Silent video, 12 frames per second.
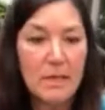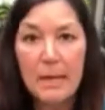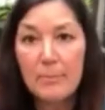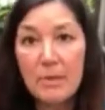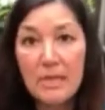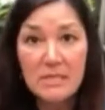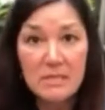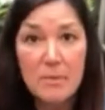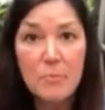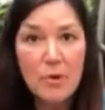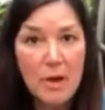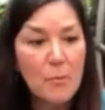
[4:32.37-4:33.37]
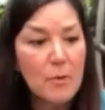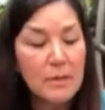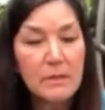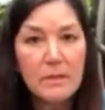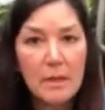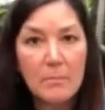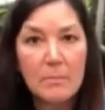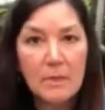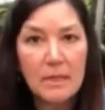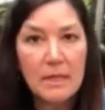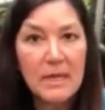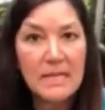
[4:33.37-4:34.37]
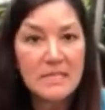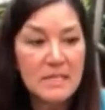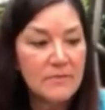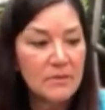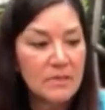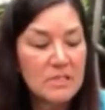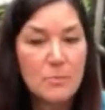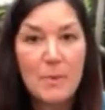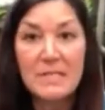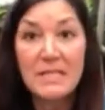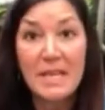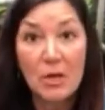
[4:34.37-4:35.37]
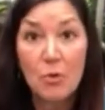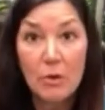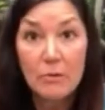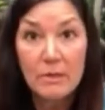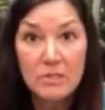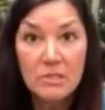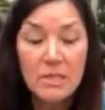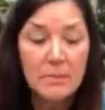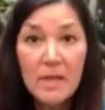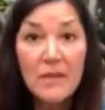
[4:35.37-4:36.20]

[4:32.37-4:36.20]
And I placed them where I wanted them, in nice evenly spaced and 1/4 inch deep.